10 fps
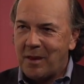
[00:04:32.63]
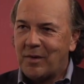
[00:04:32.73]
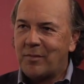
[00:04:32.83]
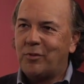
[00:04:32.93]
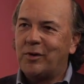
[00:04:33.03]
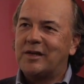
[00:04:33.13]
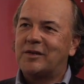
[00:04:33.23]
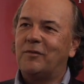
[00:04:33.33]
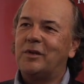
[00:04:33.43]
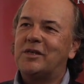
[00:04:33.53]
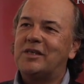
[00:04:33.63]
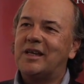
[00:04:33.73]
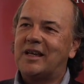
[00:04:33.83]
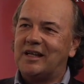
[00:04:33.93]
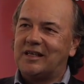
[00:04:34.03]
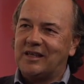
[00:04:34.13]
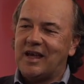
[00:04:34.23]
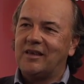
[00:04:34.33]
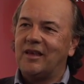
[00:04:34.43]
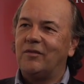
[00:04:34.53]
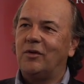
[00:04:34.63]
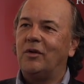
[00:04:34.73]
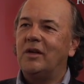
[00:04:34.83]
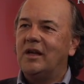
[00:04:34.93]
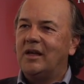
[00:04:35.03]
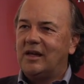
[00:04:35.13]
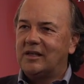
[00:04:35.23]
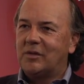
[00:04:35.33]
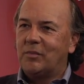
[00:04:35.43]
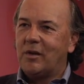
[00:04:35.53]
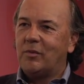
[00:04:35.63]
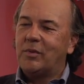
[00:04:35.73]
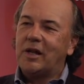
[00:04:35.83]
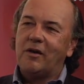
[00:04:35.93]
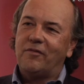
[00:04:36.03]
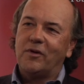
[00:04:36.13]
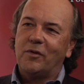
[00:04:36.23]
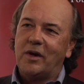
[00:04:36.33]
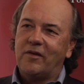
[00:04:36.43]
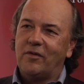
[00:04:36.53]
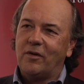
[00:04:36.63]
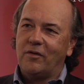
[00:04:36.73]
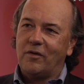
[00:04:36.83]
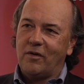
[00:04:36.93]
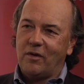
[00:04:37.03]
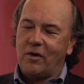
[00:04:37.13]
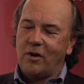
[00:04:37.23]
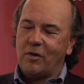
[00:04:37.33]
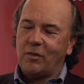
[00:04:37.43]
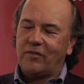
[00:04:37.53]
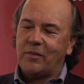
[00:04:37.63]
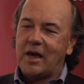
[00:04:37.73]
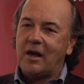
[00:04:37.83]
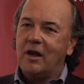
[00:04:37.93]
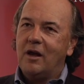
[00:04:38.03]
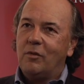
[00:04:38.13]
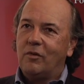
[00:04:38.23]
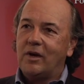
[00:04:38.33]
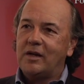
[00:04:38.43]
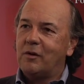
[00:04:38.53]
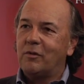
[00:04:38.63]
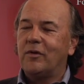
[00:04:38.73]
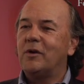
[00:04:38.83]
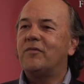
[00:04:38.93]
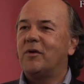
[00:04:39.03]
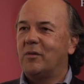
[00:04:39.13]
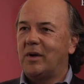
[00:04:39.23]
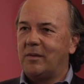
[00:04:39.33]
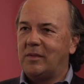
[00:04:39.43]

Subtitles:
My point is, when you see it getting to that level, it's a bubble. But how far away are we from that? Well, right now we're very far away.